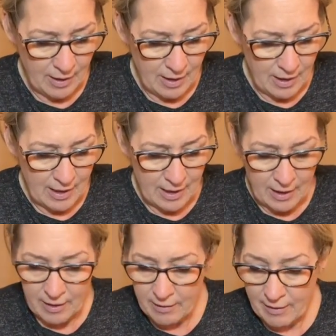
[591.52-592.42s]

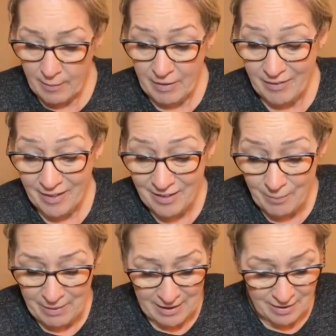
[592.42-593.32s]
And it's going to
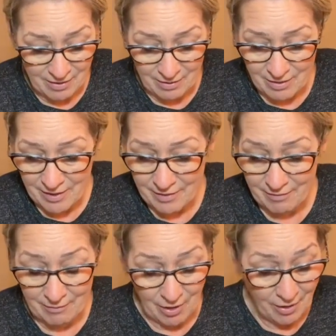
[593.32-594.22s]
depend on
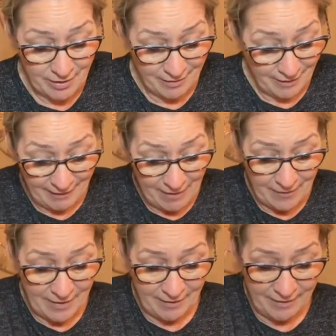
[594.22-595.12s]
the leaven
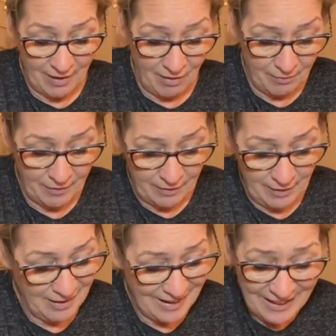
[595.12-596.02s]
itself.
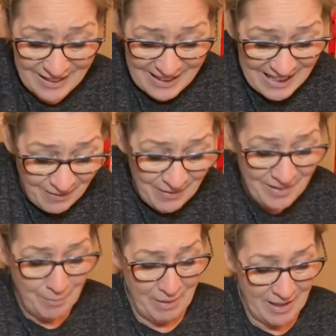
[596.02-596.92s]
It can even
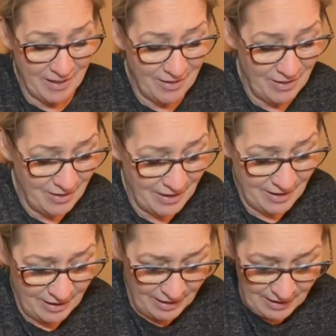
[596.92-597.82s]
depend
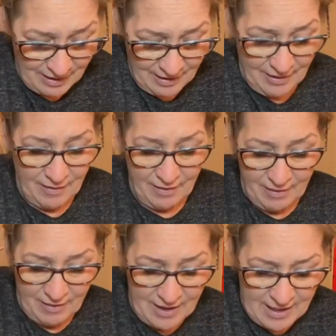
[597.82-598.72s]
on
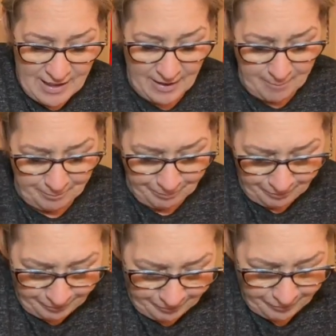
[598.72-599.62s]
the
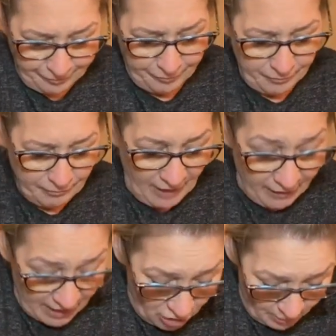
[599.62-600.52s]
the
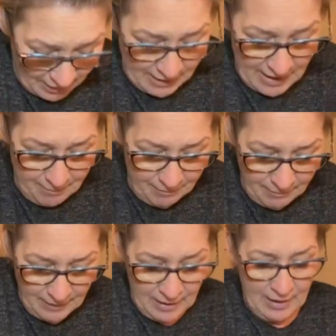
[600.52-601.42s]
humidity,
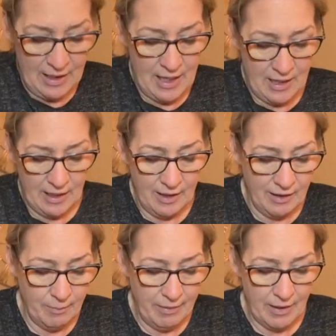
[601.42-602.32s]
and it can
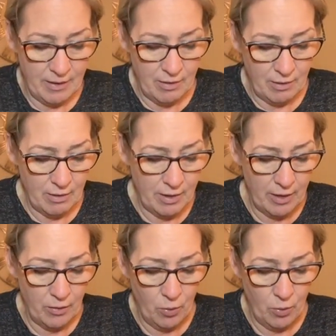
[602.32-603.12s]
depend on